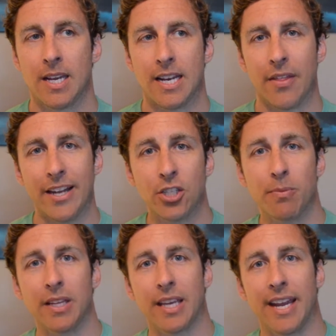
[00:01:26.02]
Now that should
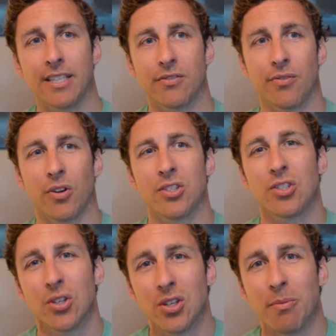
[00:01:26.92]
be the case for a
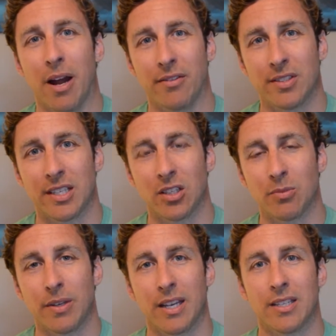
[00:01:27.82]
certain amount of skills,
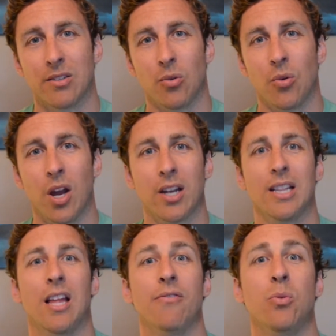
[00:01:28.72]
because we're not going to
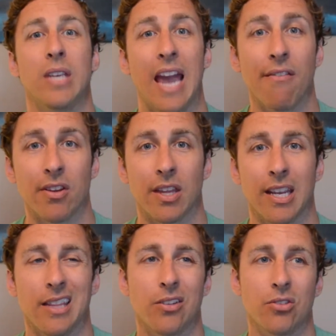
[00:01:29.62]
love doing
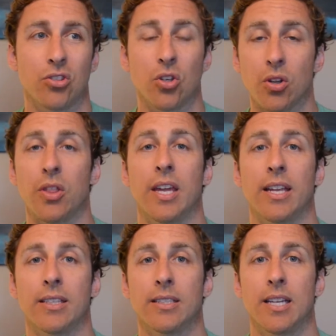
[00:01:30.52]
everything, and there's certain
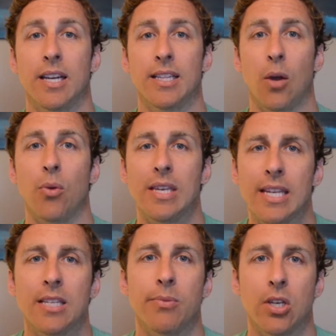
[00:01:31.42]
things that we
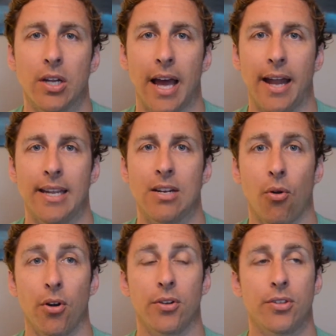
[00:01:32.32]
need to be good at in
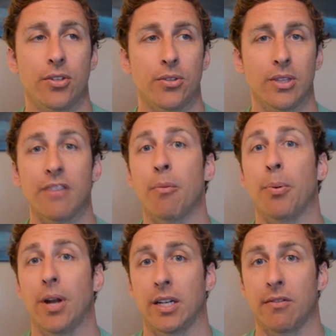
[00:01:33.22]
order to live a
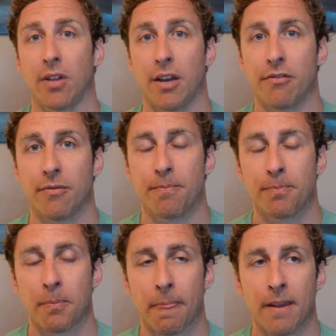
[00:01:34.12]
productive life.
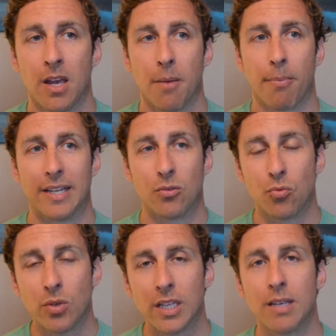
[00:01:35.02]
But it's
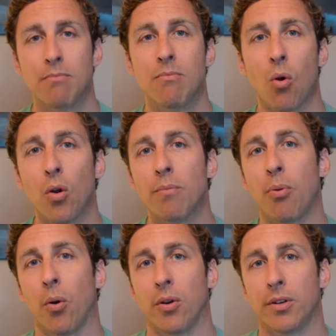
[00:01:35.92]
really more
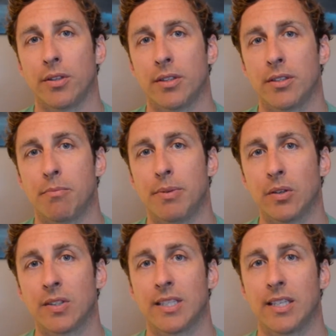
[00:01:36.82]
important to
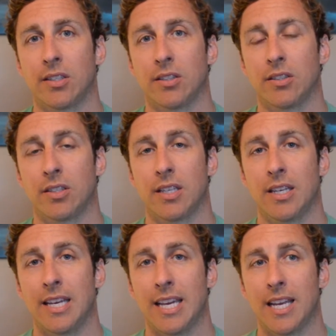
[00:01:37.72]
build skills
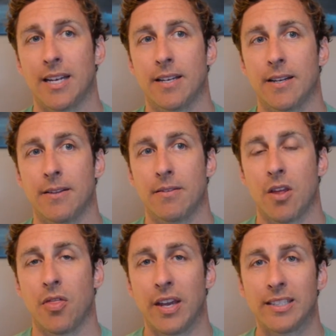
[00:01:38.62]
in
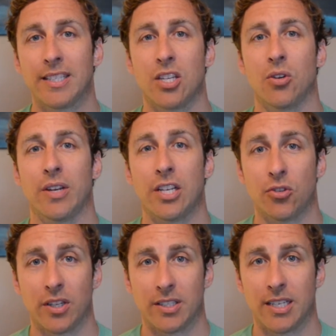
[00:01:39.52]
the things that you're
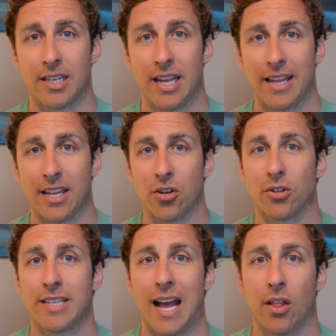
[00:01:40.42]
interested in and that you're
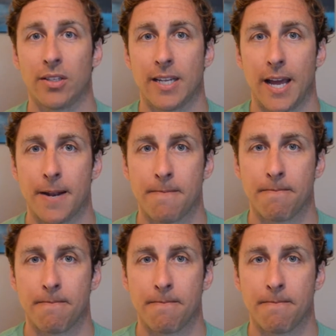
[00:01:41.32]
talented at.